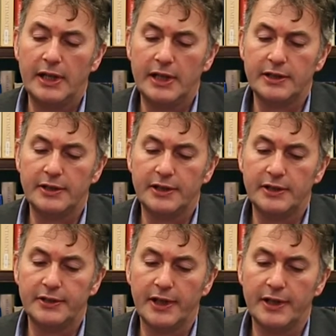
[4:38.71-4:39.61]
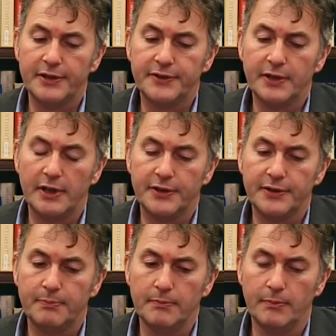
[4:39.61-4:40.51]
Indeed,
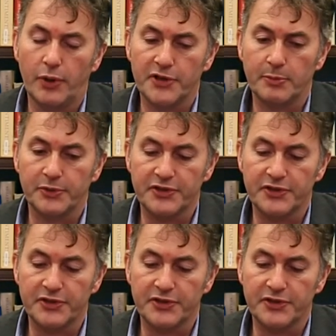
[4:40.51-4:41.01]
it's possible